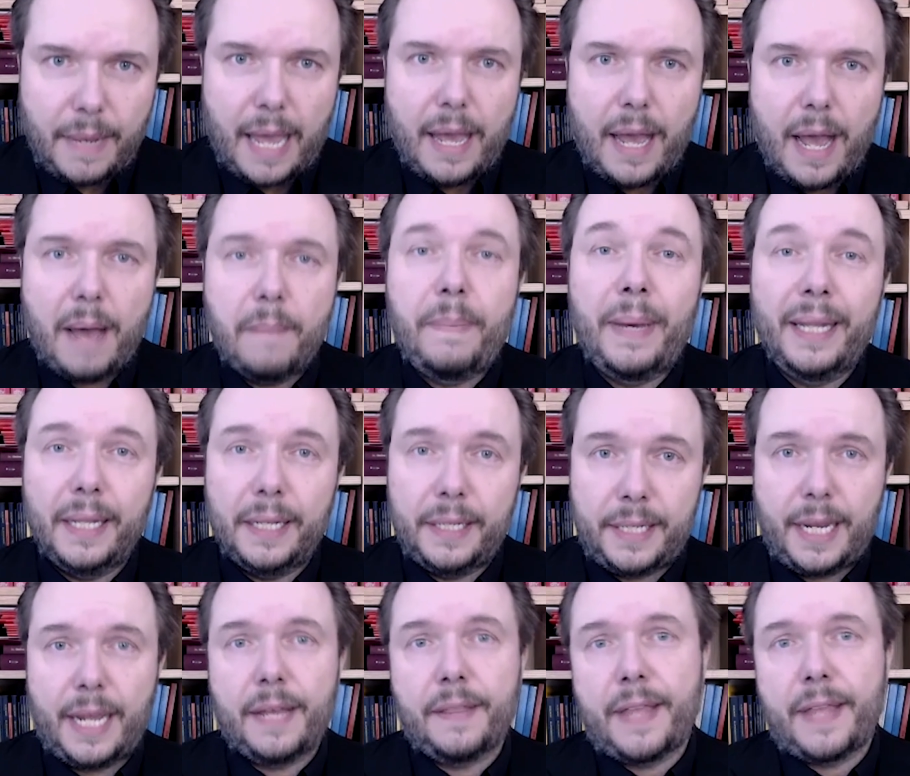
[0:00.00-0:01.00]

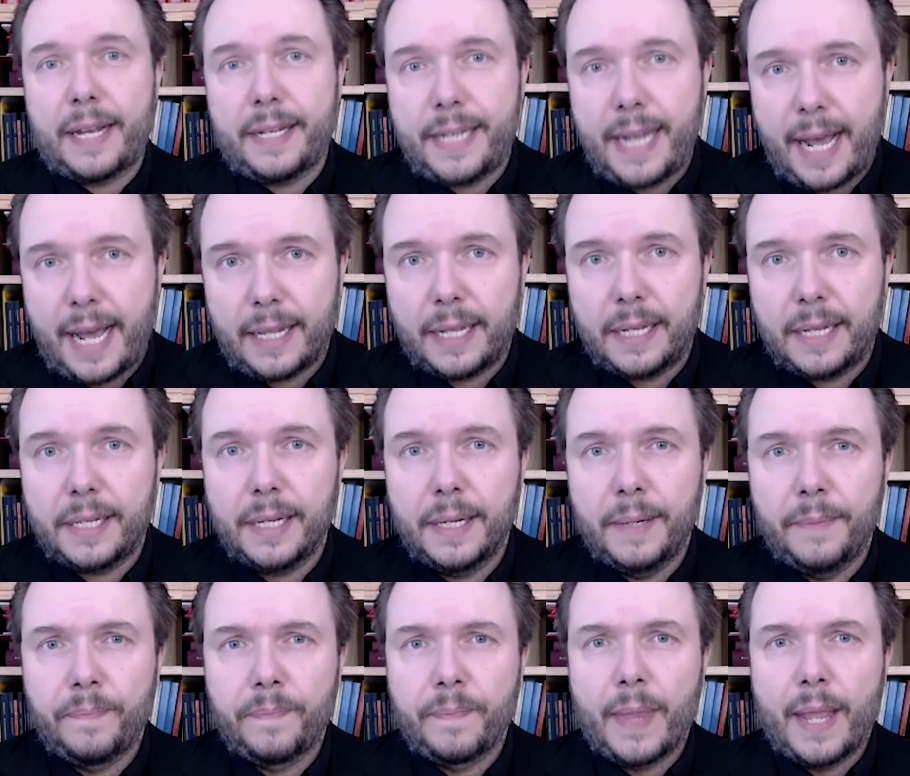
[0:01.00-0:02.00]
ability and that talent
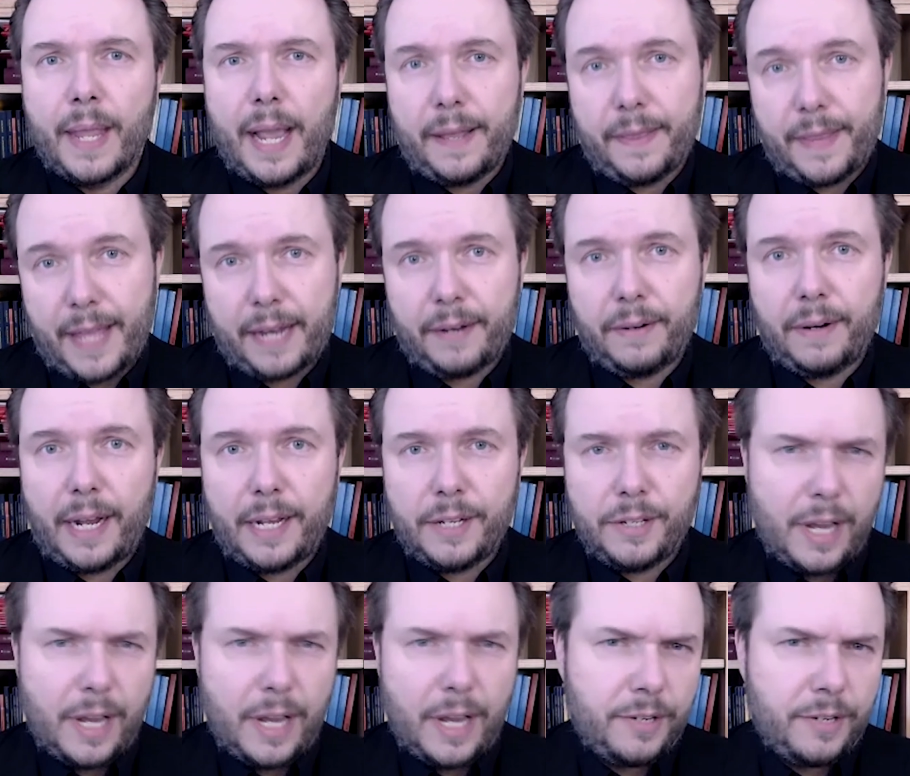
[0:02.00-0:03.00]
and that, as,
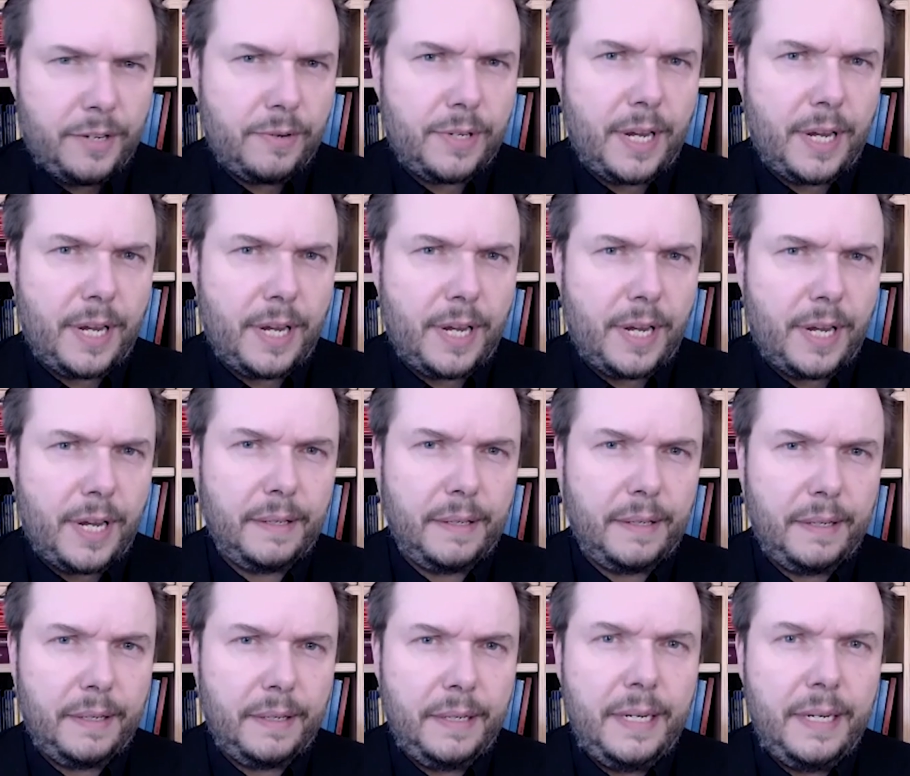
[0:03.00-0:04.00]
as you say,
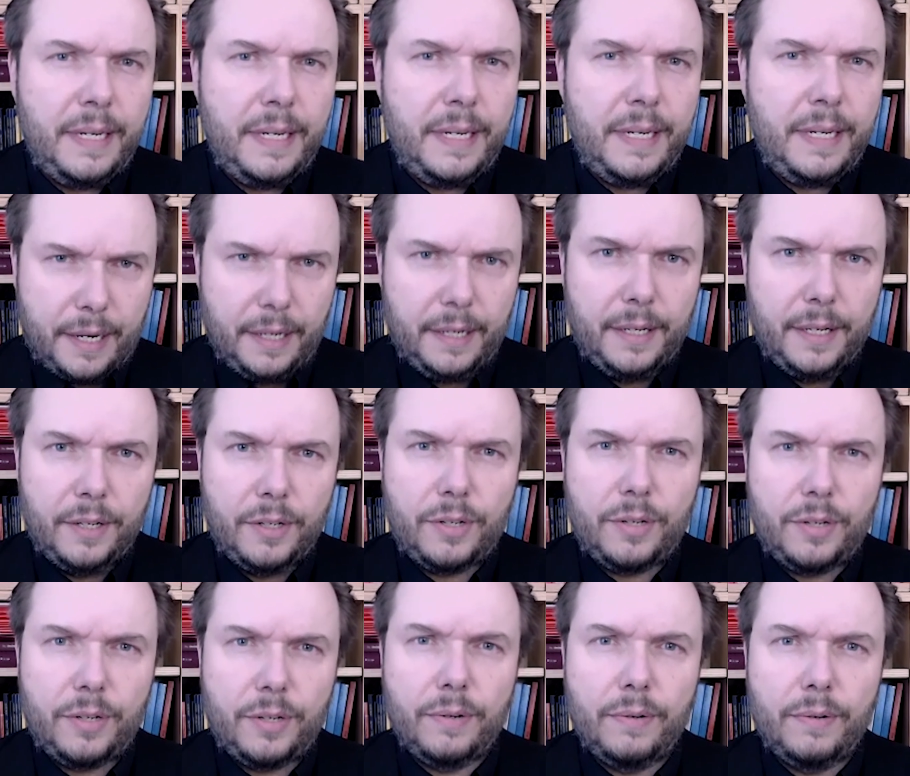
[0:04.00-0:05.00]
need
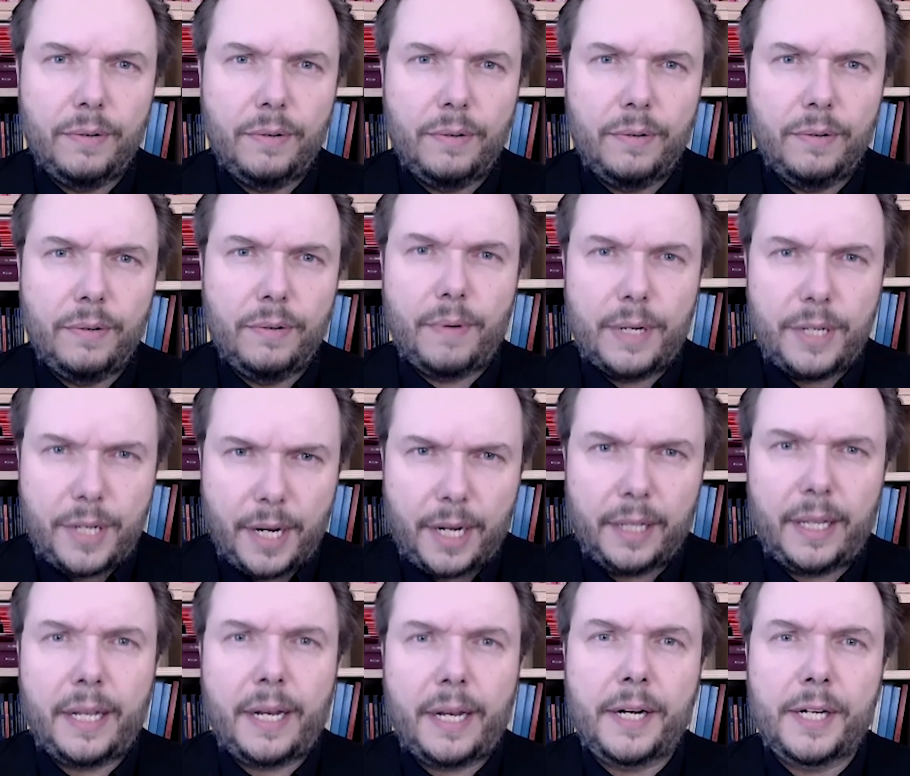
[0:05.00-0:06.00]
to to
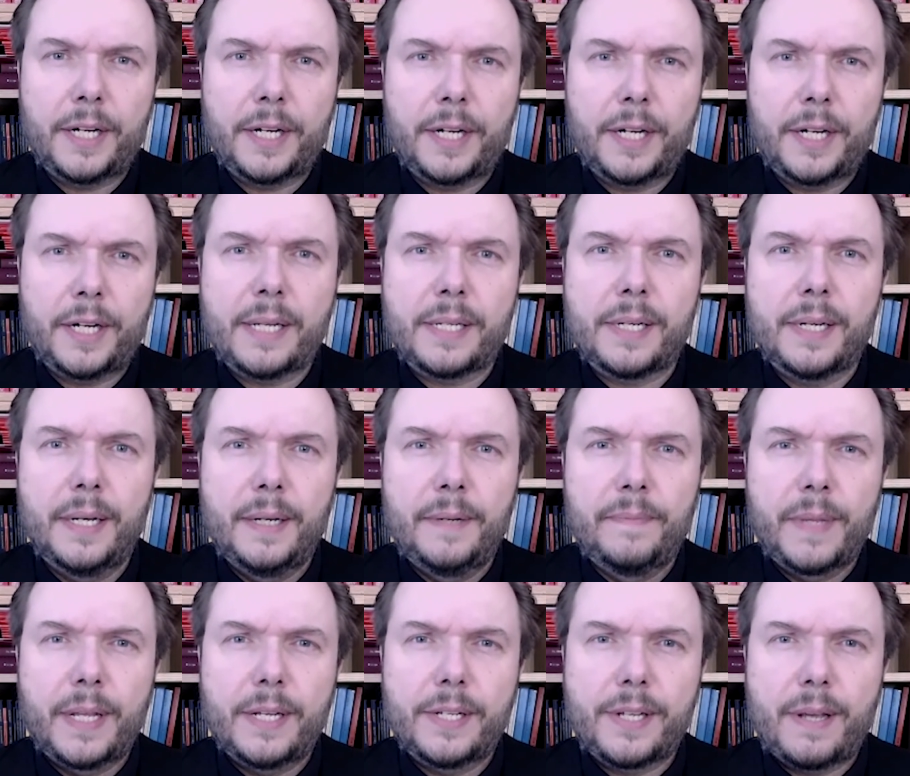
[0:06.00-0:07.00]
articulate and express
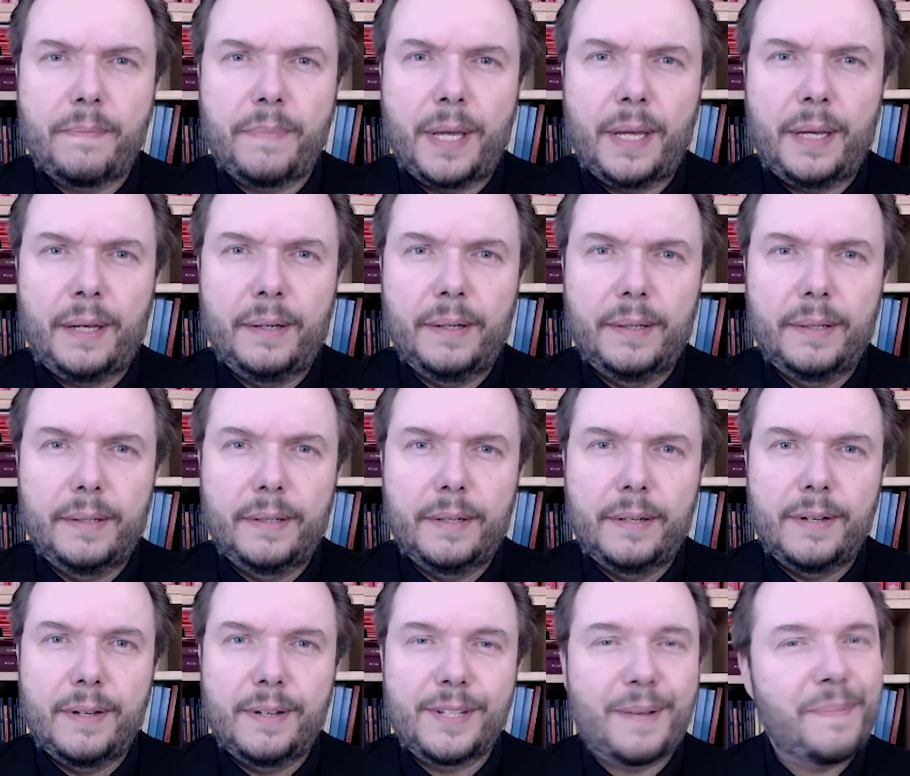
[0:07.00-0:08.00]
something,
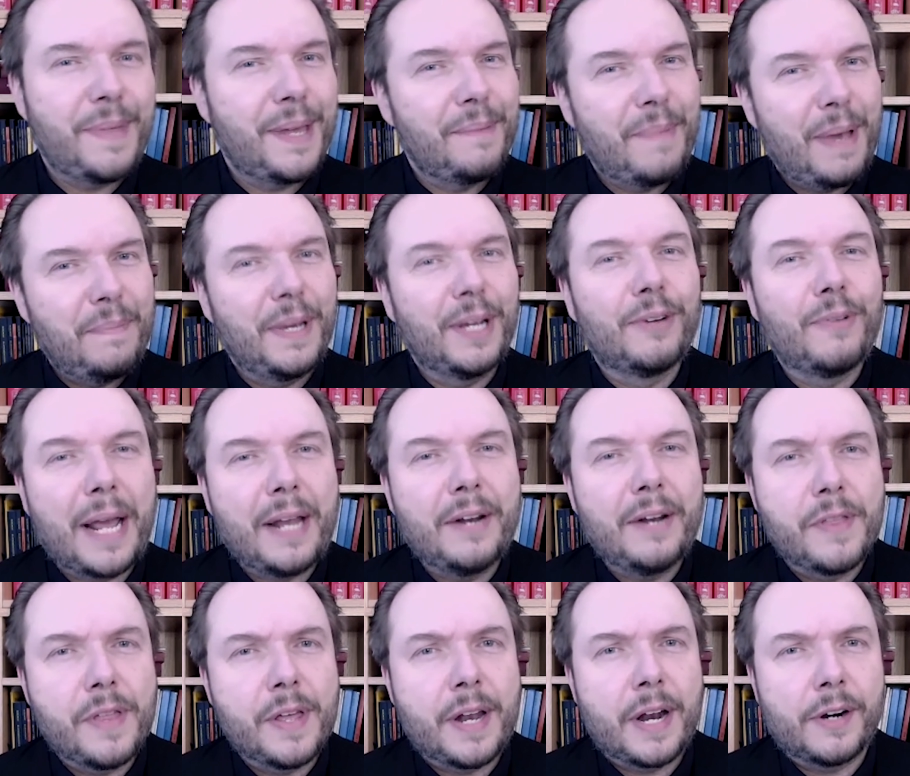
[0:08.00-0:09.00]
something maybe greater
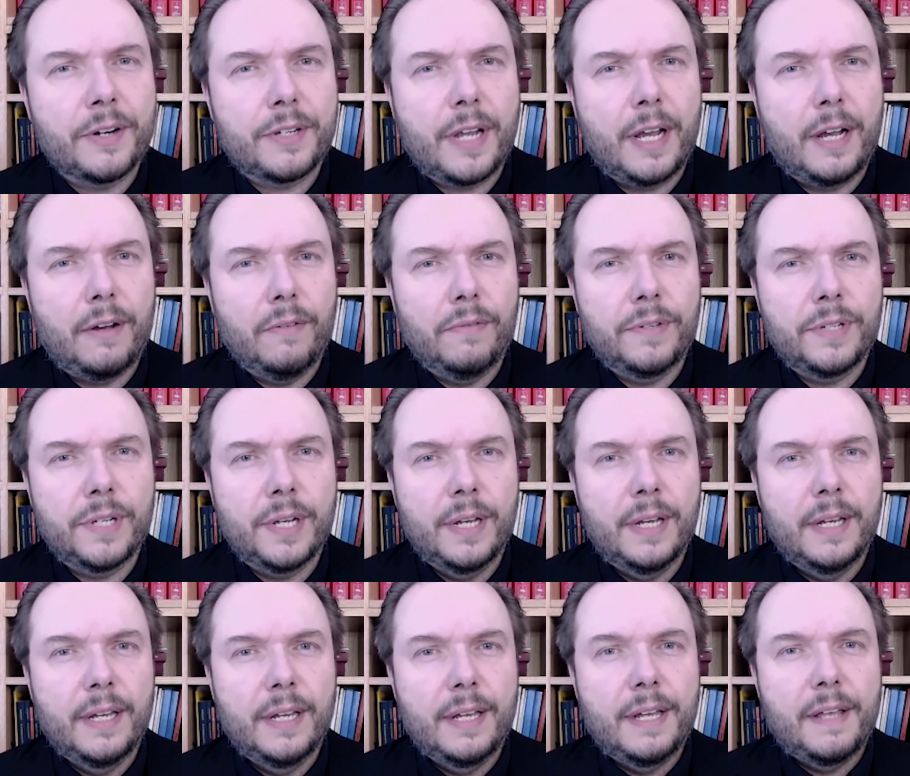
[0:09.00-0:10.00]
than ourselves,
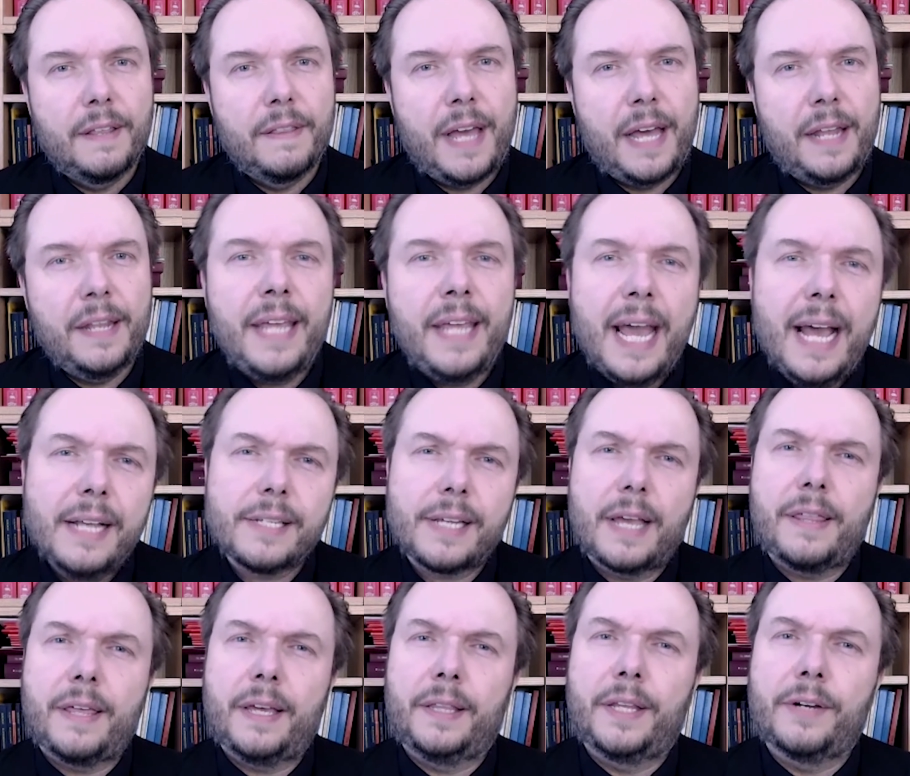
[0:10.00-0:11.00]
then yes, I
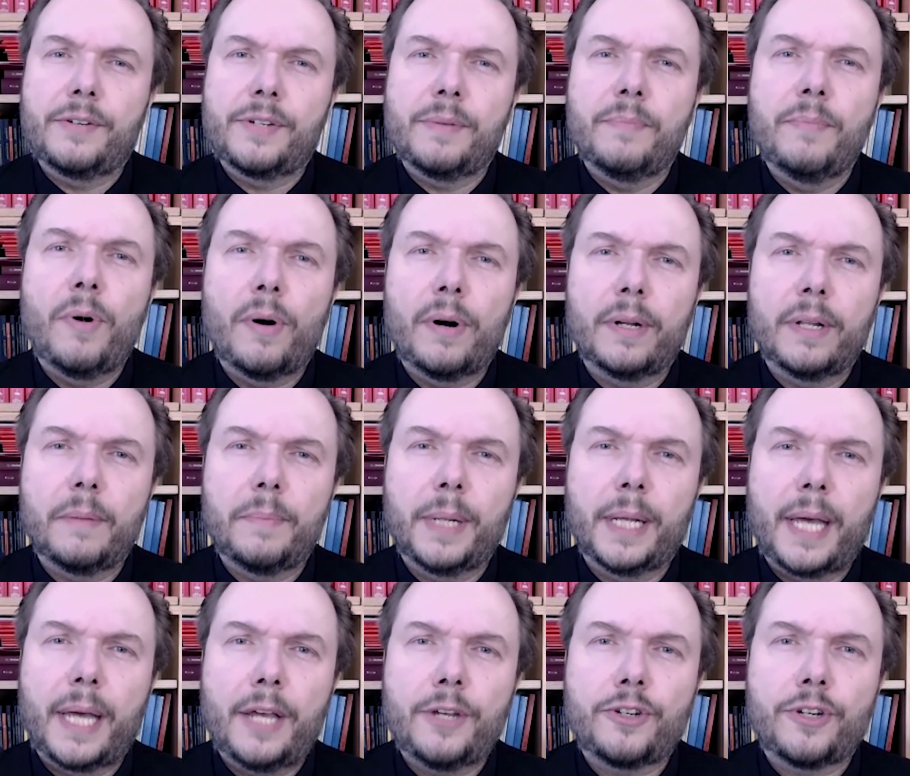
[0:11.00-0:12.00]
think there's a moral
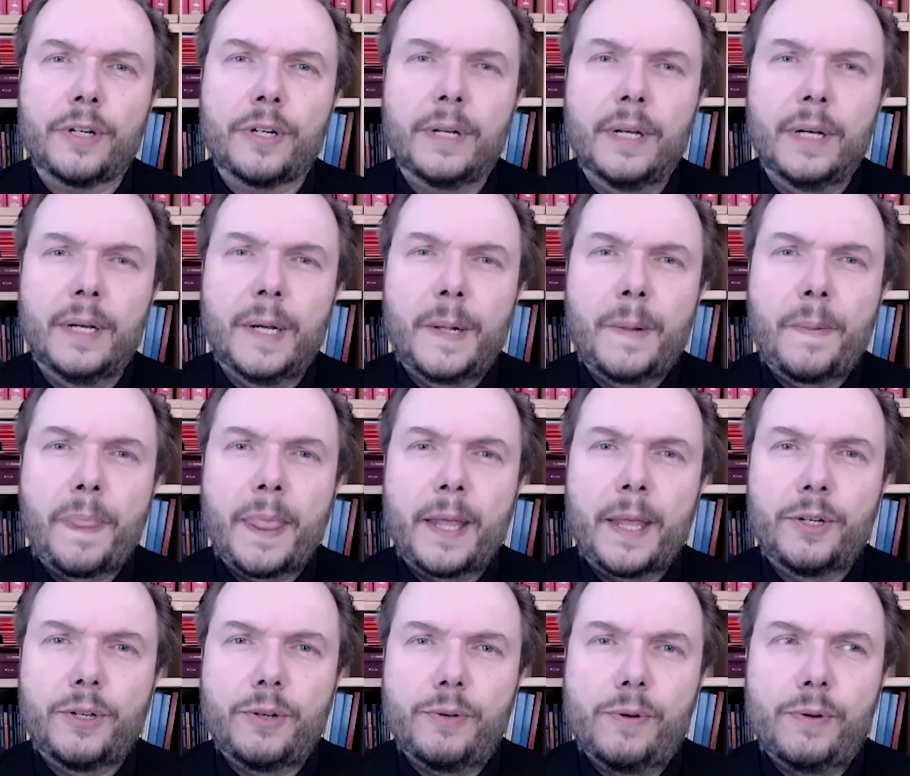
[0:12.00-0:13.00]
obligation
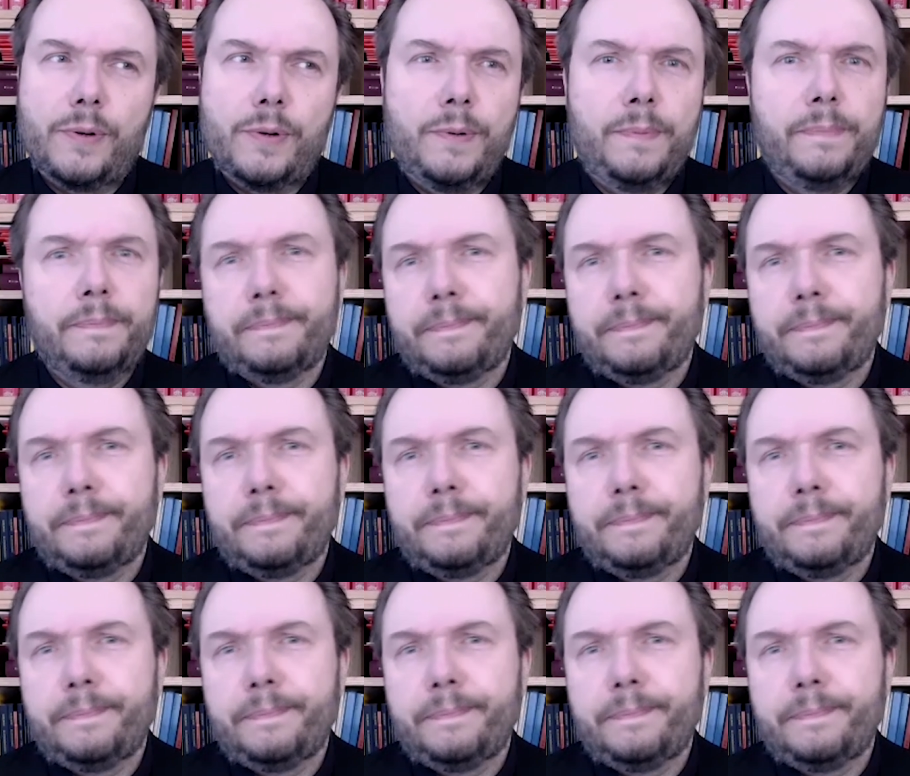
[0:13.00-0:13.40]
to